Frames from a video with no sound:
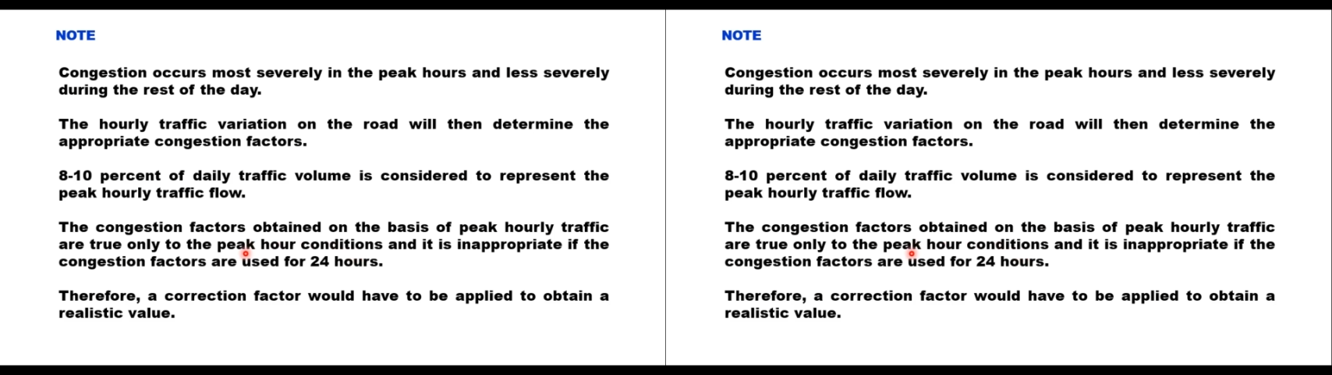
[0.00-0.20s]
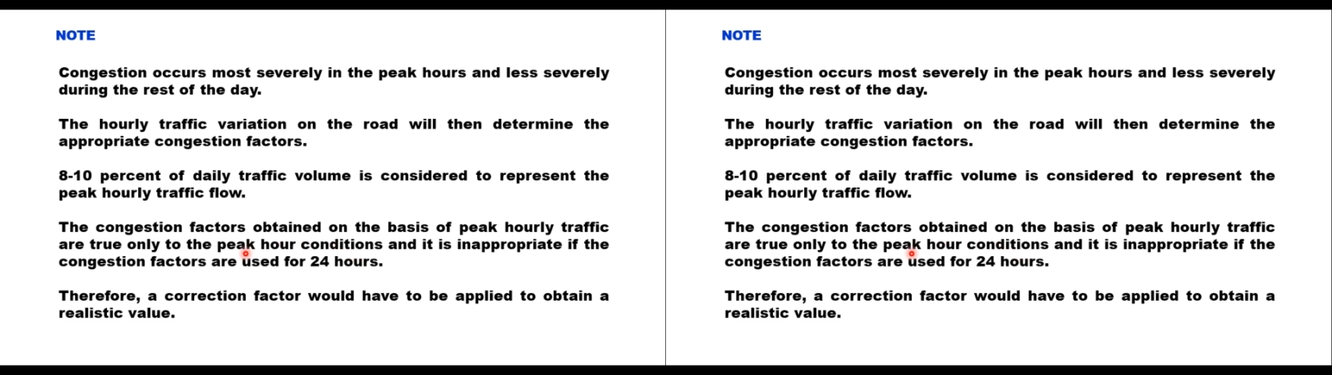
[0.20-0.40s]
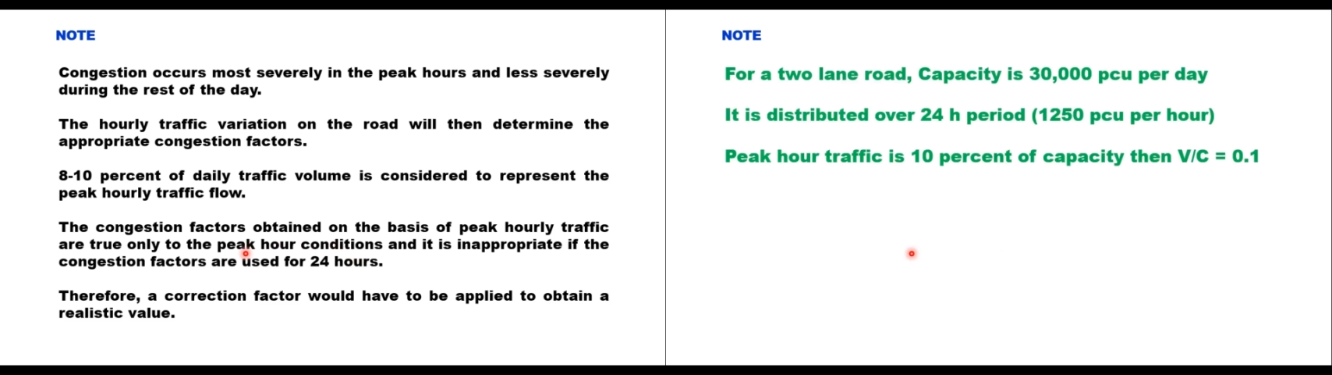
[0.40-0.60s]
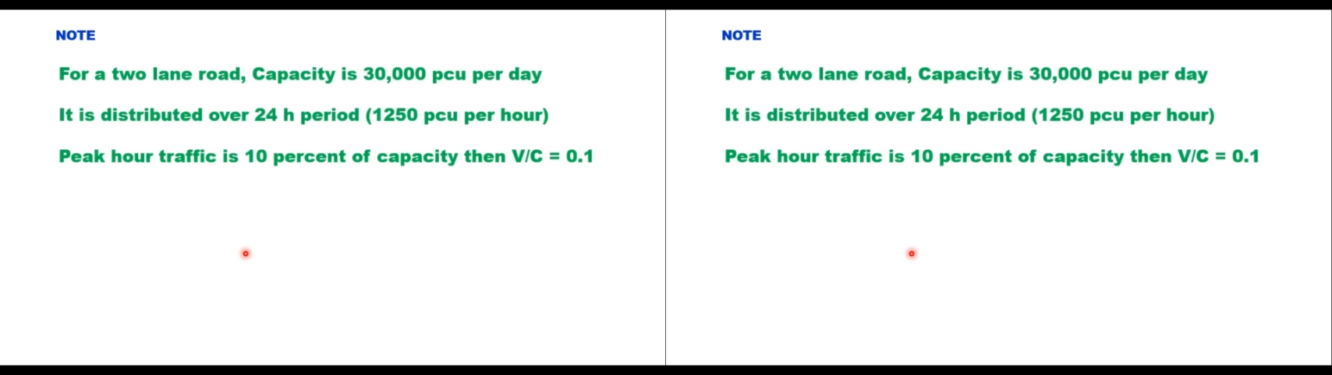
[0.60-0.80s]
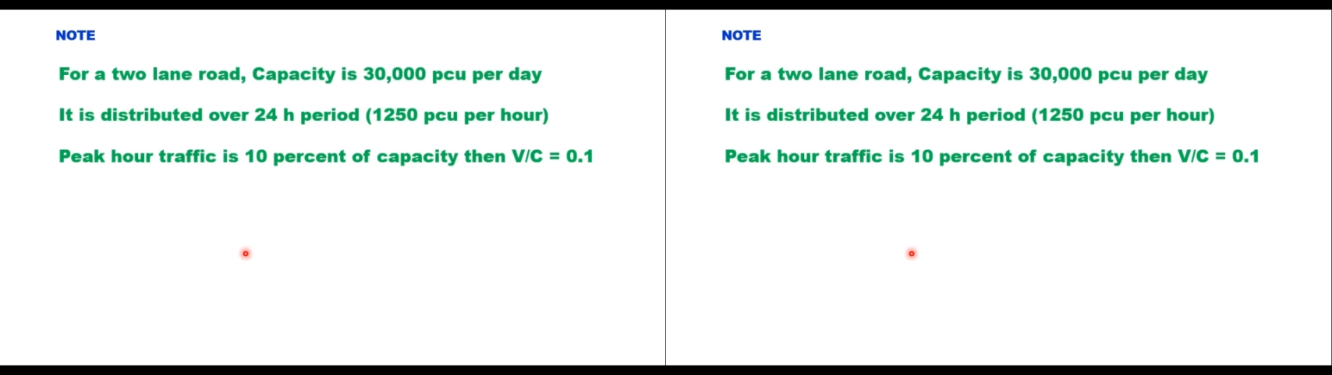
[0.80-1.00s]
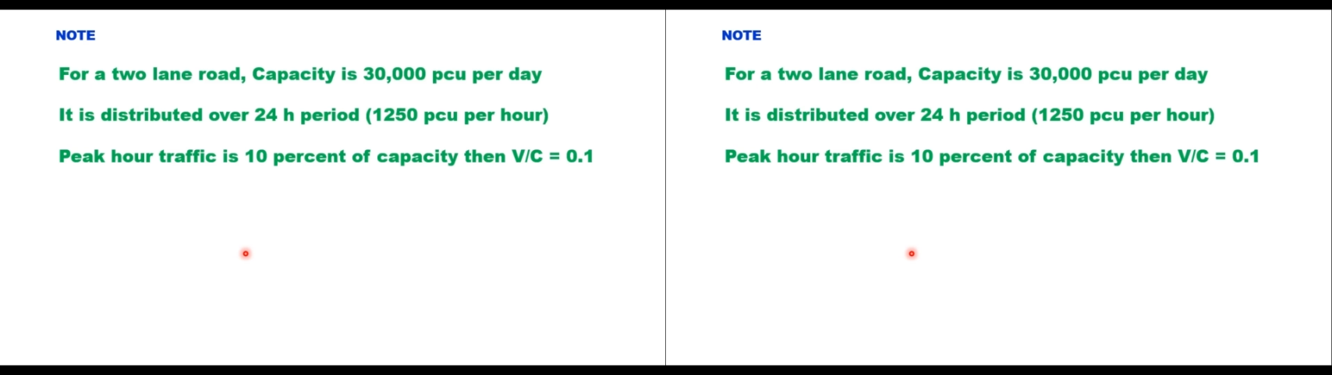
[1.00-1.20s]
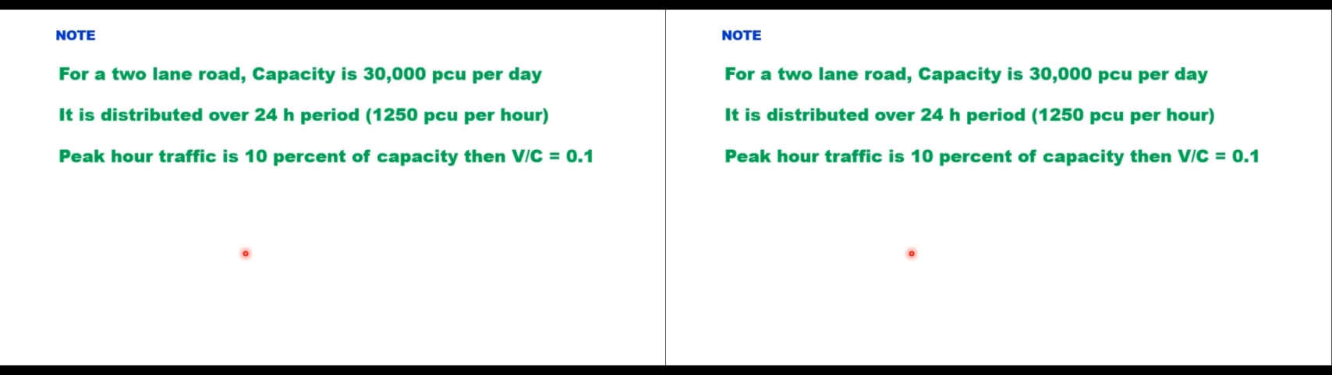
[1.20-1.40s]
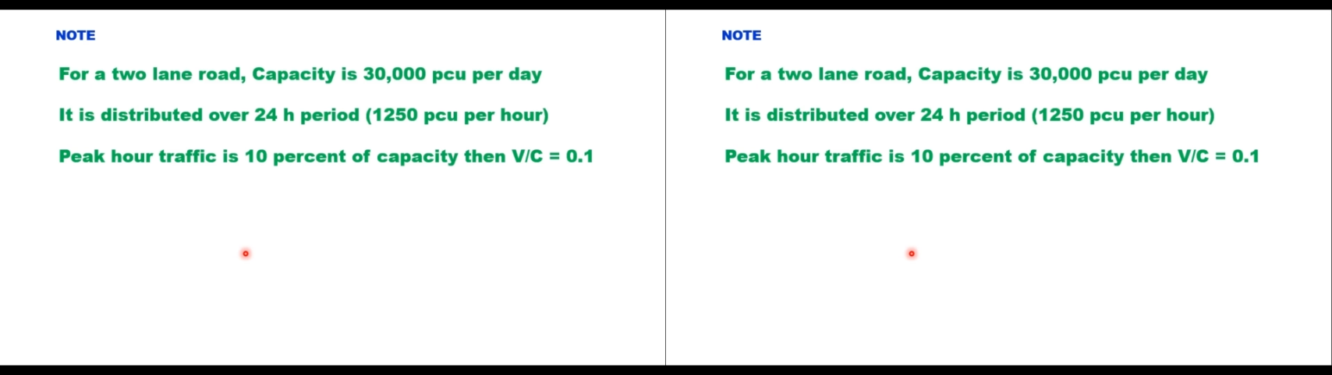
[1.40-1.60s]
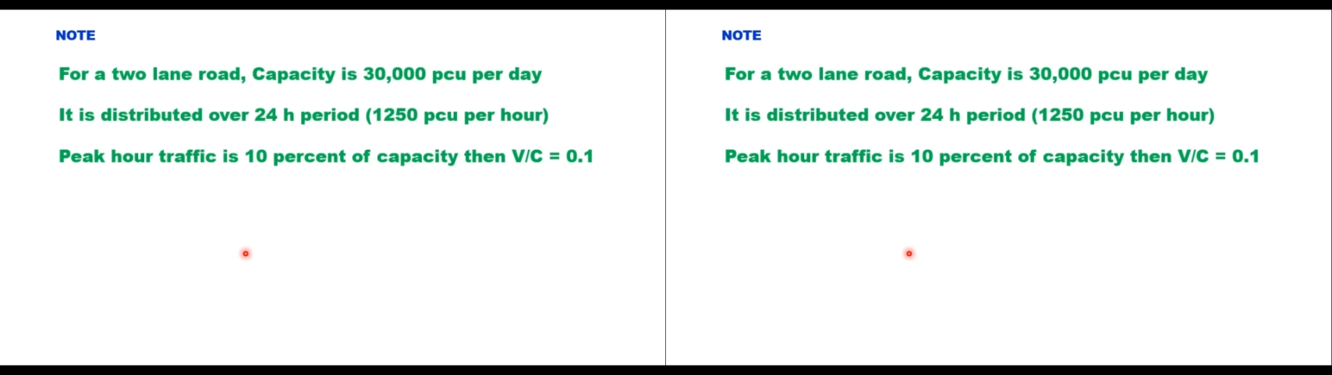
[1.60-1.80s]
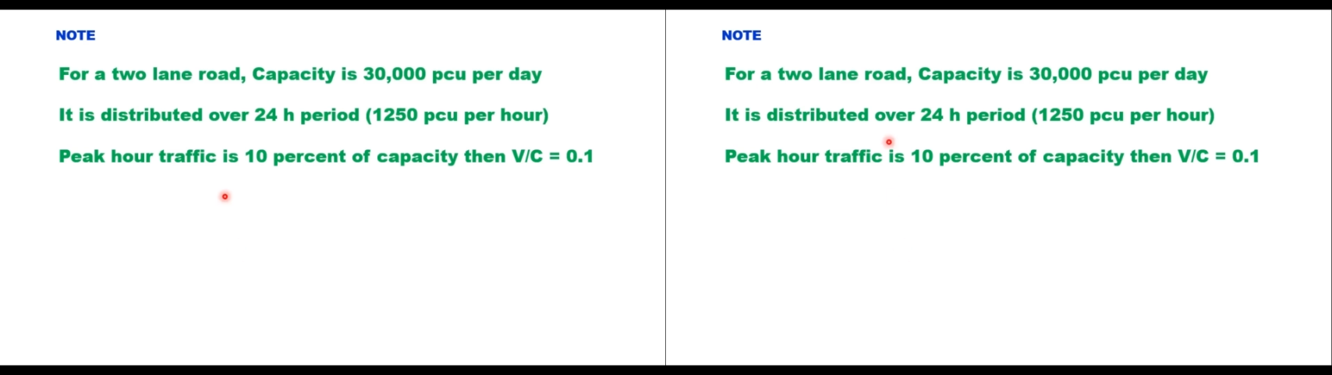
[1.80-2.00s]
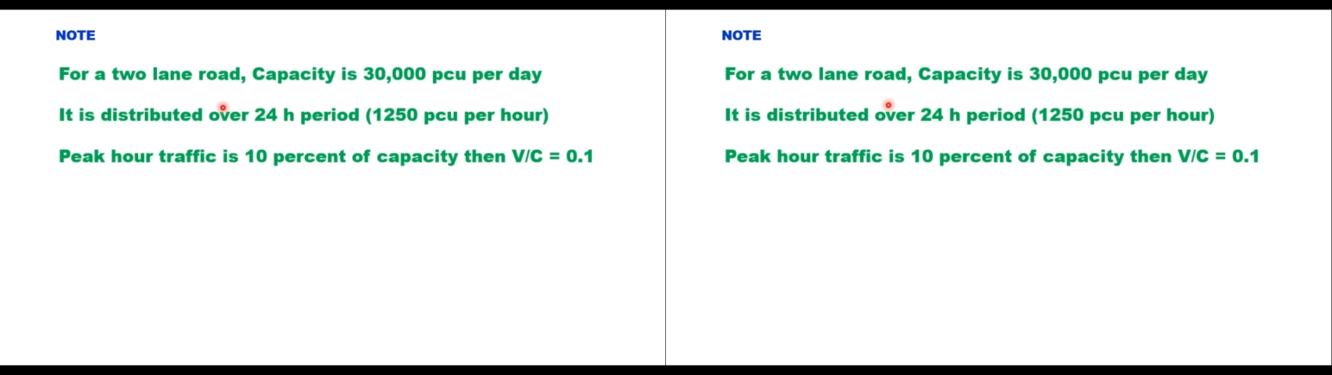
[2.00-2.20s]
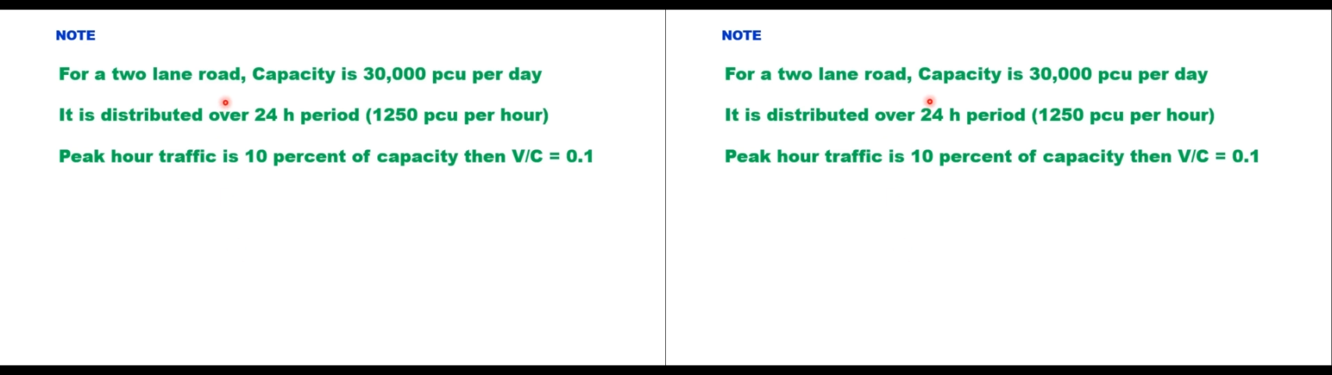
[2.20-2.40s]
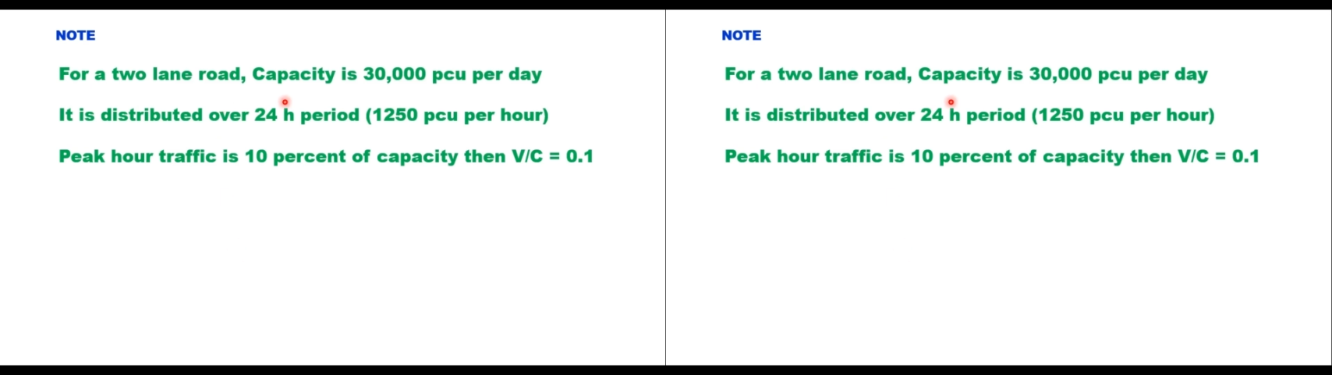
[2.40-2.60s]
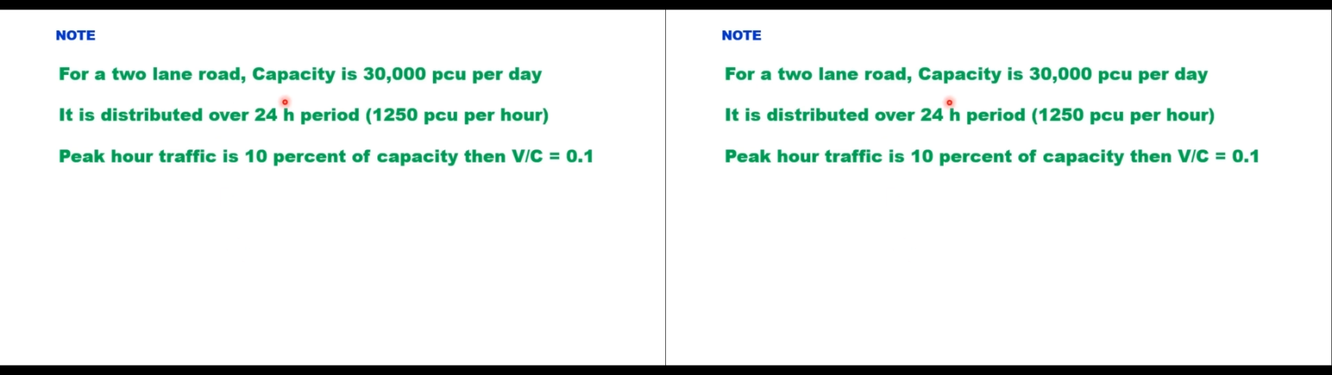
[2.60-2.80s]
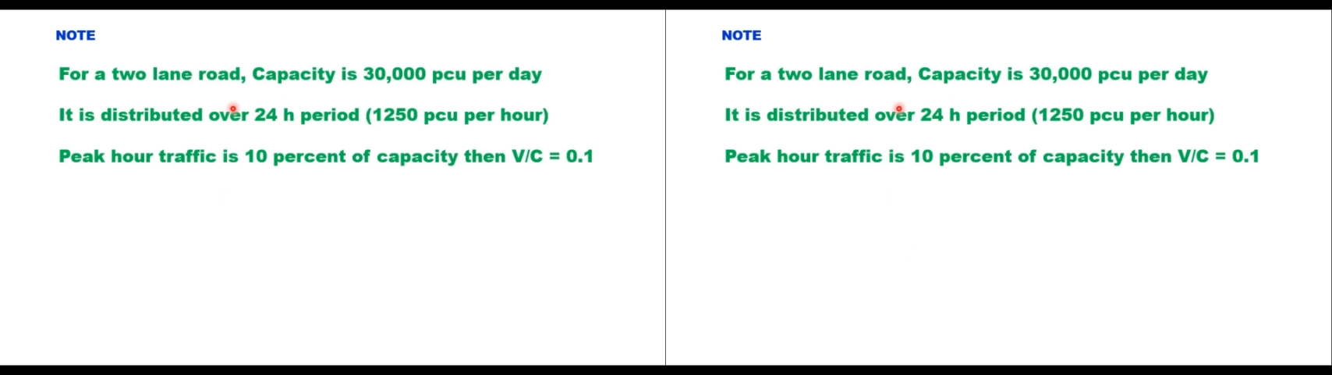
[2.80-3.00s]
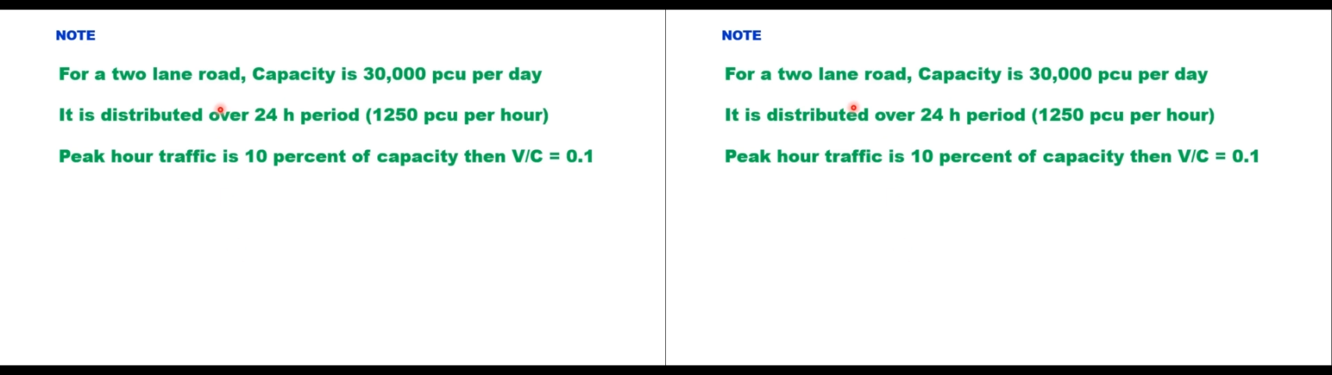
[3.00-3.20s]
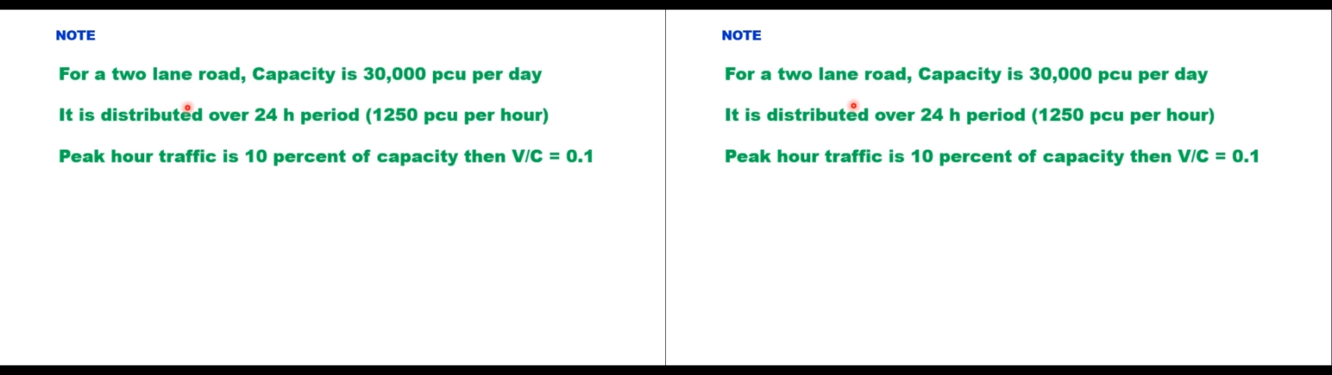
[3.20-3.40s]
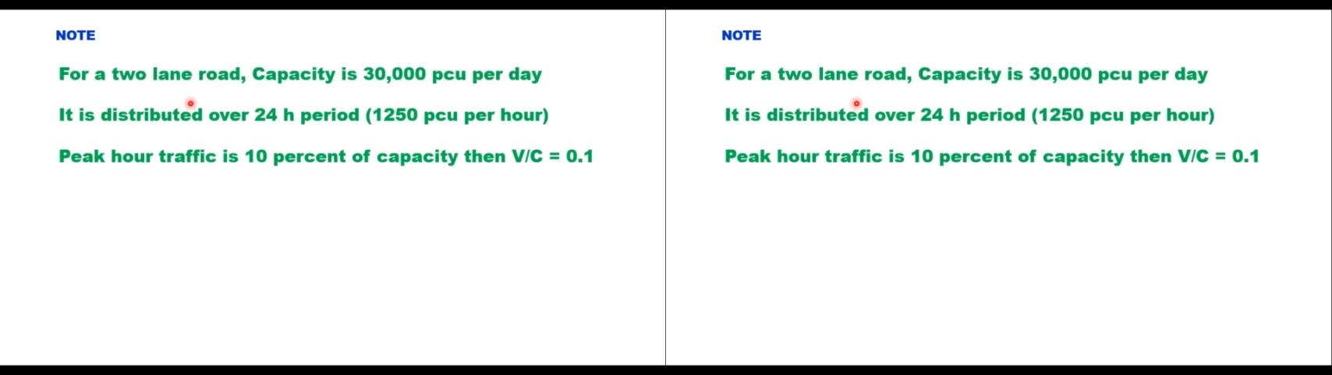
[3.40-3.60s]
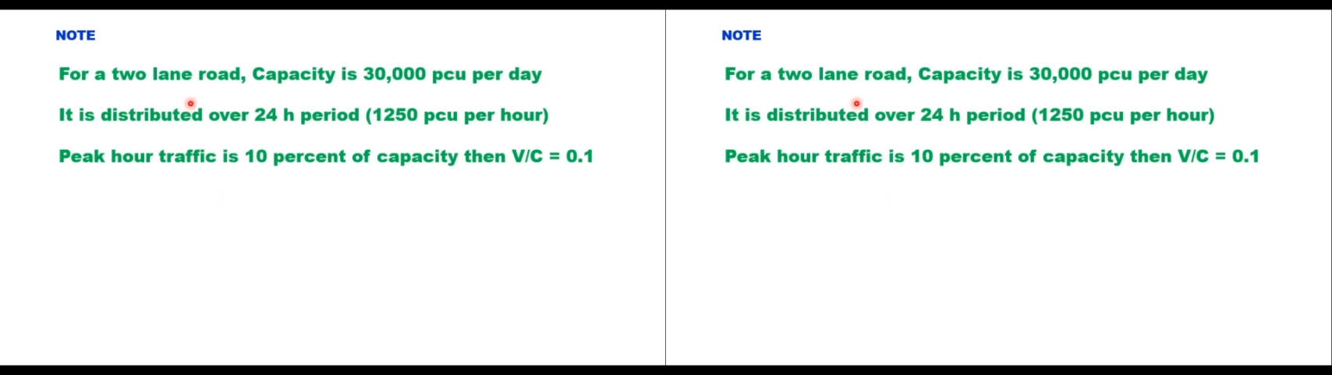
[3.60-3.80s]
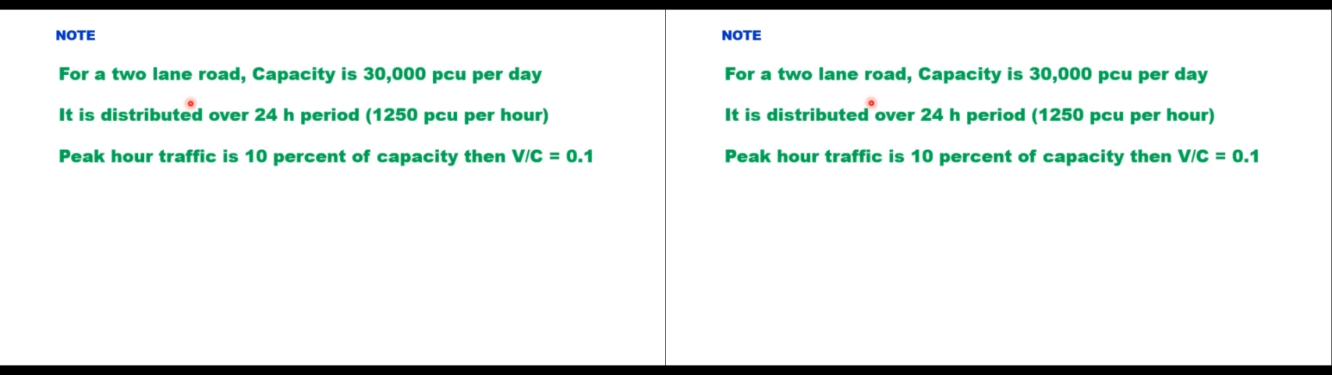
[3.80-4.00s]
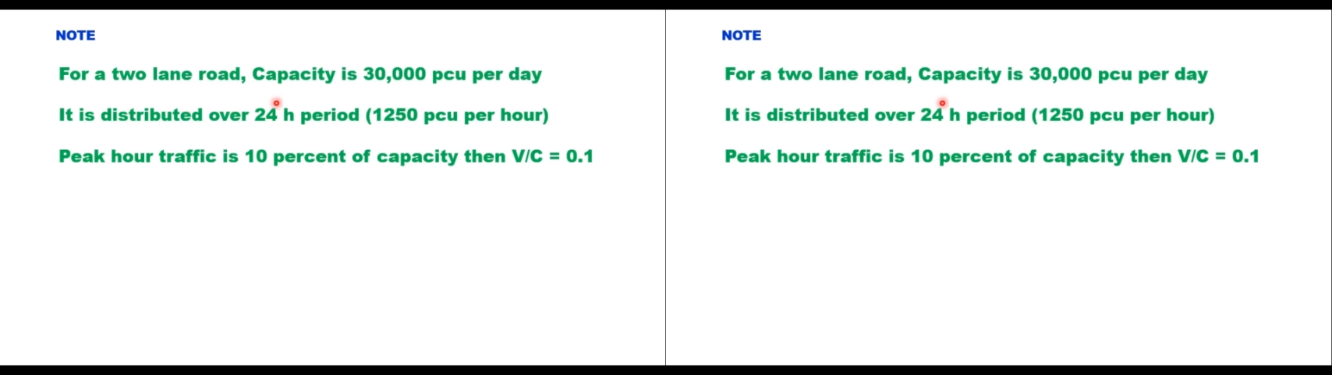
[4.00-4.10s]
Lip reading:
(no speaker visible)